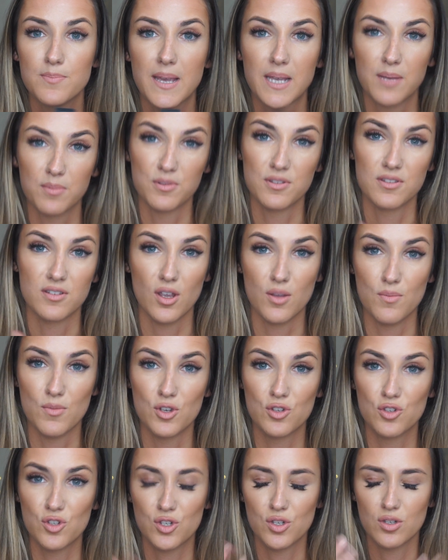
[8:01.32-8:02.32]
pigment so
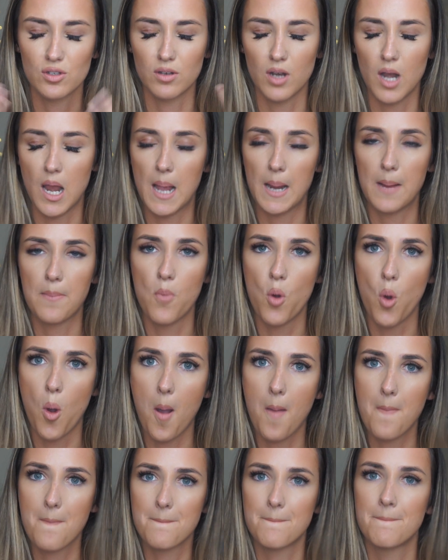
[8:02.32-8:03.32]
much like
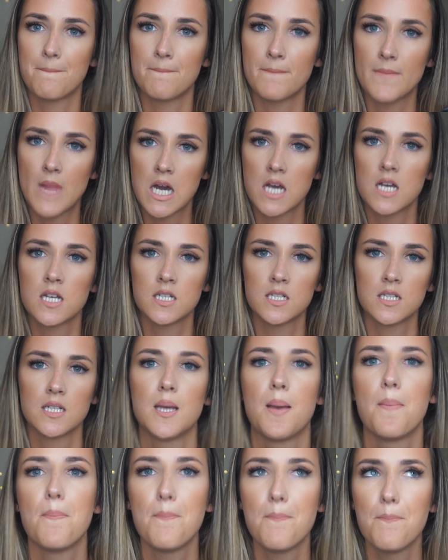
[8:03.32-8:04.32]
more
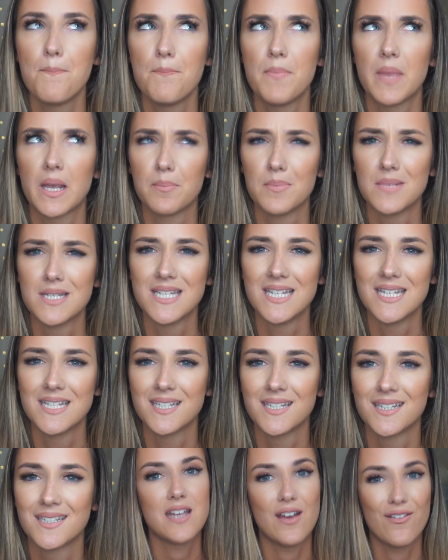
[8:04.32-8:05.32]

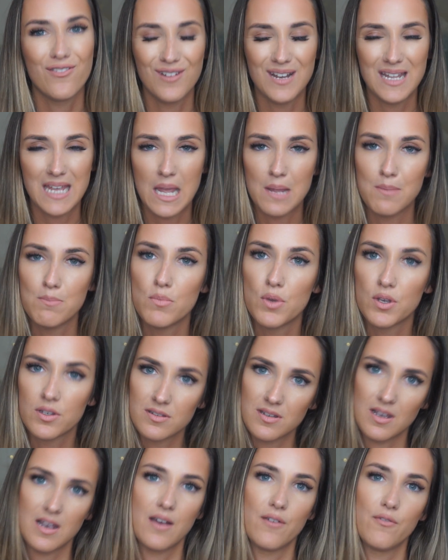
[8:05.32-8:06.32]
pigmented. Definitely a
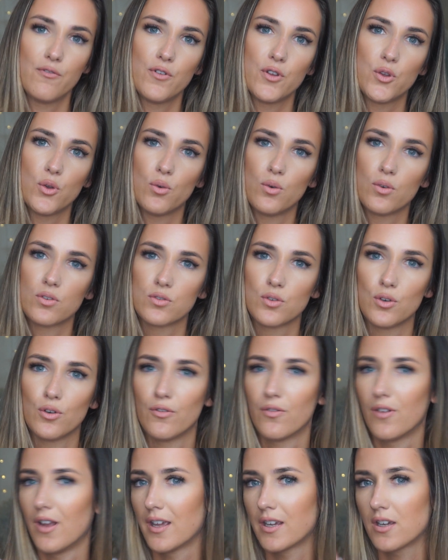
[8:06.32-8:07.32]
must-have for your sort
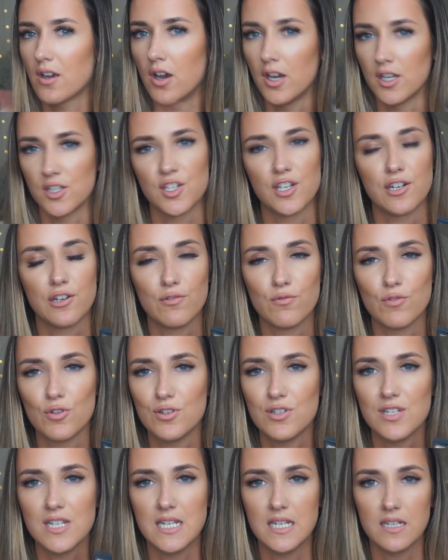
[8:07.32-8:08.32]
of like eyeshadow
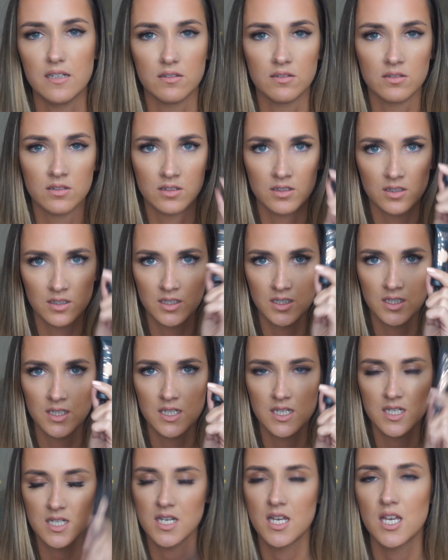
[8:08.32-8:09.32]
routine.
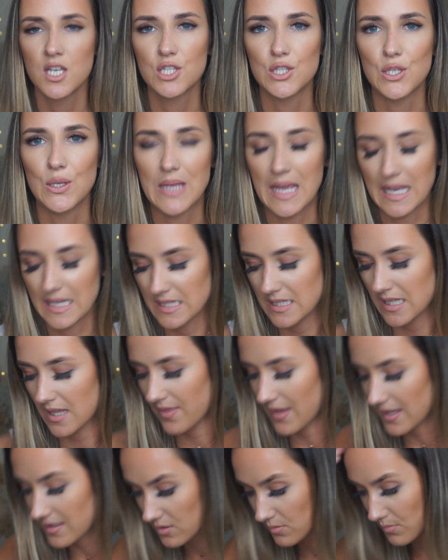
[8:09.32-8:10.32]
So yes,
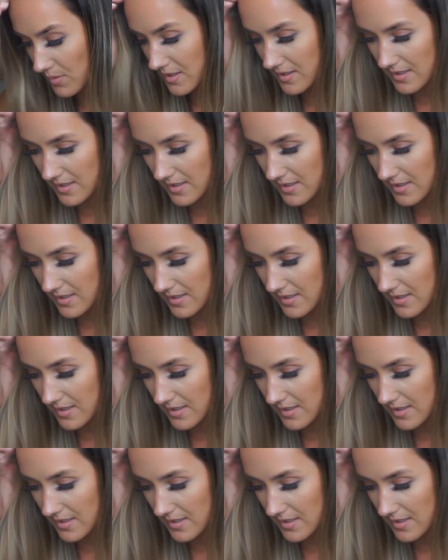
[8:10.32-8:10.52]
that's number